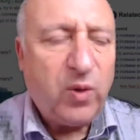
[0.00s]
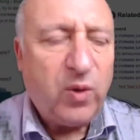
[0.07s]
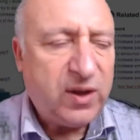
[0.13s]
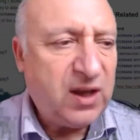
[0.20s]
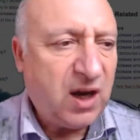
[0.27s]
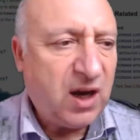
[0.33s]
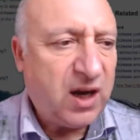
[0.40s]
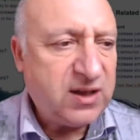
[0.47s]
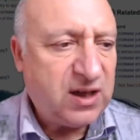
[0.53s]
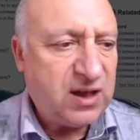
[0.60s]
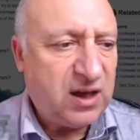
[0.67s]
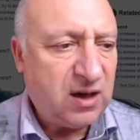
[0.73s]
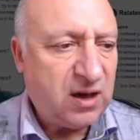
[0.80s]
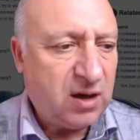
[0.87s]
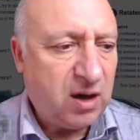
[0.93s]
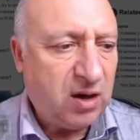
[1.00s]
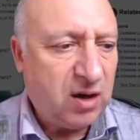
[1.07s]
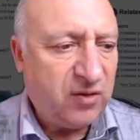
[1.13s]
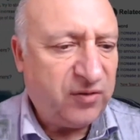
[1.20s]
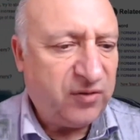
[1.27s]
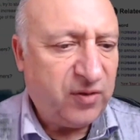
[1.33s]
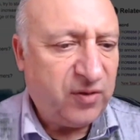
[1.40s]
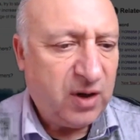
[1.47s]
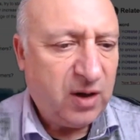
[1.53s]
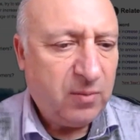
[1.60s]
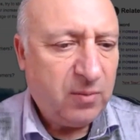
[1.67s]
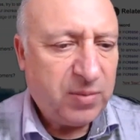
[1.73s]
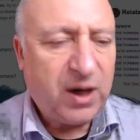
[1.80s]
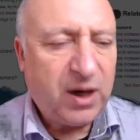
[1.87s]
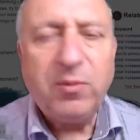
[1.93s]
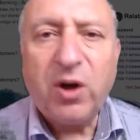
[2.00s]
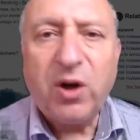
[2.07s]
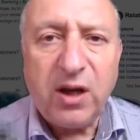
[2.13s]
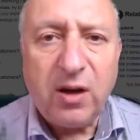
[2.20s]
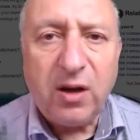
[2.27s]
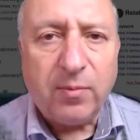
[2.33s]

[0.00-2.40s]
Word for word: idea of, but I'm not him.